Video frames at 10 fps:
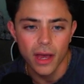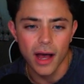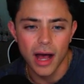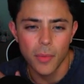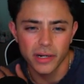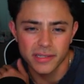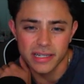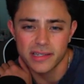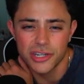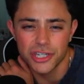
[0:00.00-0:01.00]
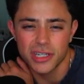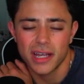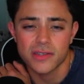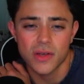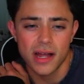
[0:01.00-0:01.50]
Uh, monetization,
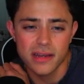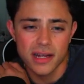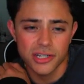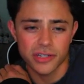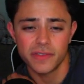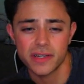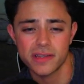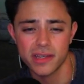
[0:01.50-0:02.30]
yeah, so I need to actually fix